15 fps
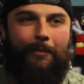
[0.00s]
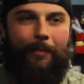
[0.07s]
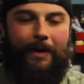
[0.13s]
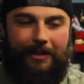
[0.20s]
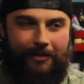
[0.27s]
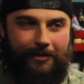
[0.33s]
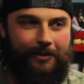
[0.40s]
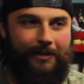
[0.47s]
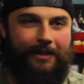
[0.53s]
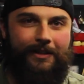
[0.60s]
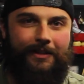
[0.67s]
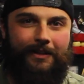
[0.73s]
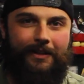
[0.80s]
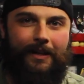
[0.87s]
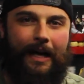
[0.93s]
basically,
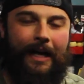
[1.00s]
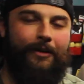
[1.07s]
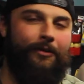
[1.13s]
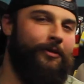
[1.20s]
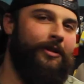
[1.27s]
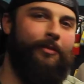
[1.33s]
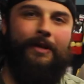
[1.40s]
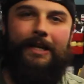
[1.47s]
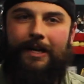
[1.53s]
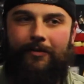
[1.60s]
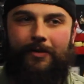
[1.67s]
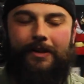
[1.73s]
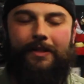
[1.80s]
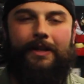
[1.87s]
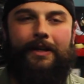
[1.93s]
I do a little bit of
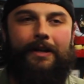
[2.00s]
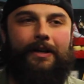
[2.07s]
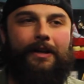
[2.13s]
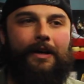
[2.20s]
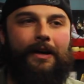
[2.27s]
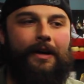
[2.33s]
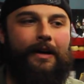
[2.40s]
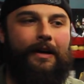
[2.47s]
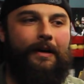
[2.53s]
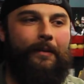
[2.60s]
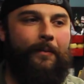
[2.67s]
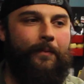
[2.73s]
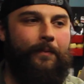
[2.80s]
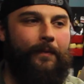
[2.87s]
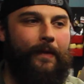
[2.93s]
everything.
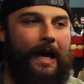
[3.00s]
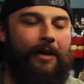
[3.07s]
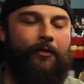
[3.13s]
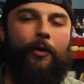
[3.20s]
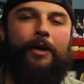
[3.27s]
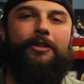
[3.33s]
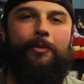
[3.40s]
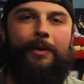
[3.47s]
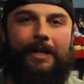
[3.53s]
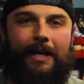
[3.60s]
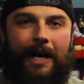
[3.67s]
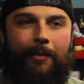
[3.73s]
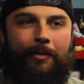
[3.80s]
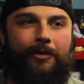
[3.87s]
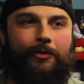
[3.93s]
I have way too many
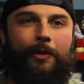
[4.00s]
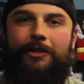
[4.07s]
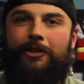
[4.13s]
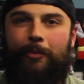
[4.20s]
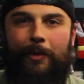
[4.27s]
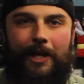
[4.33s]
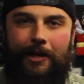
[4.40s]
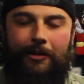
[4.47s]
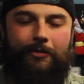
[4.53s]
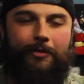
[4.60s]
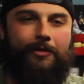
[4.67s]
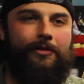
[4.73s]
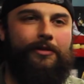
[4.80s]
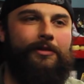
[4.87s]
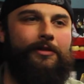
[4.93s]
hobbies, way too many
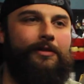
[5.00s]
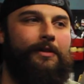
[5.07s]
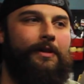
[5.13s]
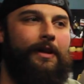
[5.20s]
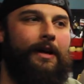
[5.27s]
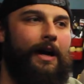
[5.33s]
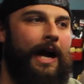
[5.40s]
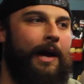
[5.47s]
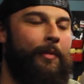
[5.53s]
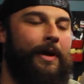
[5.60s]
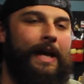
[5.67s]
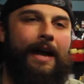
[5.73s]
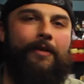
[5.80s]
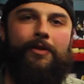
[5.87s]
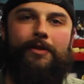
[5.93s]
interests. I
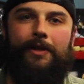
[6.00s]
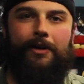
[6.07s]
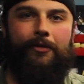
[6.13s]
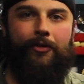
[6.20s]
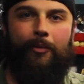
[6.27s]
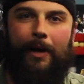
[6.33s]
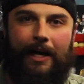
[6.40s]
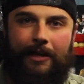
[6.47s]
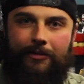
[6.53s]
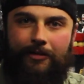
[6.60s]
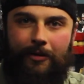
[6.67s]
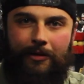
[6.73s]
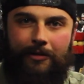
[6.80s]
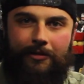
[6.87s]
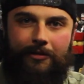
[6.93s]
make everything from hot
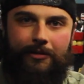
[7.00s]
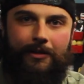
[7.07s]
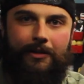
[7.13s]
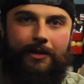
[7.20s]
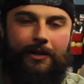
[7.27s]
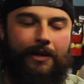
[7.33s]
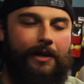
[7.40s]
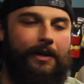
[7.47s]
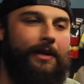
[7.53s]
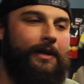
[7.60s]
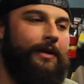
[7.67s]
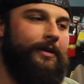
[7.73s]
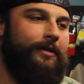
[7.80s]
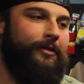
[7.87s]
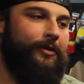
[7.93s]
sauce
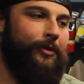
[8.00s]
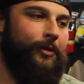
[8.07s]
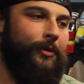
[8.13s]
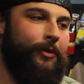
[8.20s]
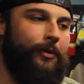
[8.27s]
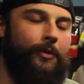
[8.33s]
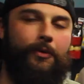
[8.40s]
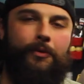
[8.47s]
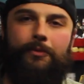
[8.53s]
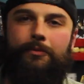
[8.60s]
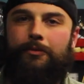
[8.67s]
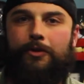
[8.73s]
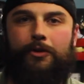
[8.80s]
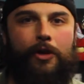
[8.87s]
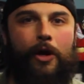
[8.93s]
to
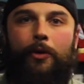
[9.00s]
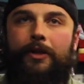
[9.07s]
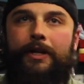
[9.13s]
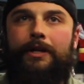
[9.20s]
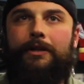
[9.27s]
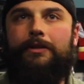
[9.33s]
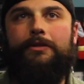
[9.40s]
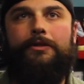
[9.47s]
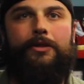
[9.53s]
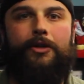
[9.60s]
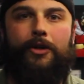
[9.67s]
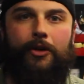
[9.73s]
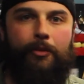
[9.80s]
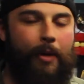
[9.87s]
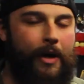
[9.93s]
clothing
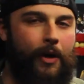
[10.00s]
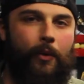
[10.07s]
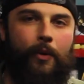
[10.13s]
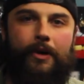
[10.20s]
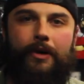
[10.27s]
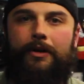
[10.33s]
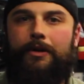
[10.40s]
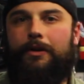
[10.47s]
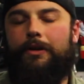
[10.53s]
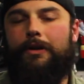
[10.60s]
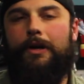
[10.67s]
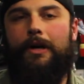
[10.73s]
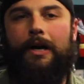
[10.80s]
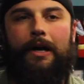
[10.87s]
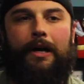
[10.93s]
to metalwork,
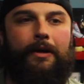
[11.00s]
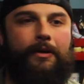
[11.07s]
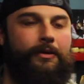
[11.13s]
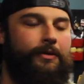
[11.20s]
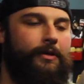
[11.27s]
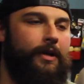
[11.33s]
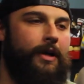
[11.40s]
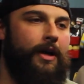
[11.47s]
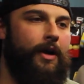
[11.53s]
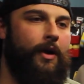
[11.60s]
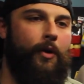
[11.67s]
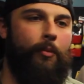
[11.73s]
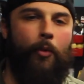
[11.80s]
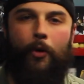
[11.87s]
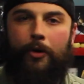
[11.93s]

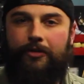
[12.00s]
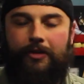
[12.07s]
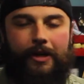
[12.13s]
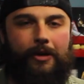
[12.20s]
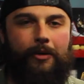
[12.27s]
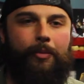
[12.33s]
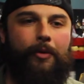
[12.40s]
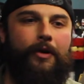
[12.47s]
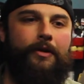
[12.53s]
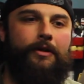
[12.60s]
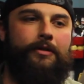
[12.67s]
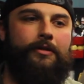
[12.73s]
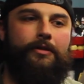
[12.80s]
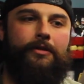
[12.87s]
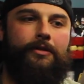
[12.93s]
motorcycle
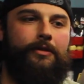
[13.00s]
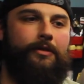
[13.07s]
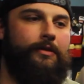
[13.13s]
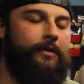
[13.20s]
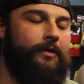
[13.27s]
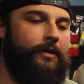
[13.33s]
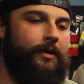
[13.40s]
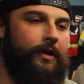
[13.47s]
parts,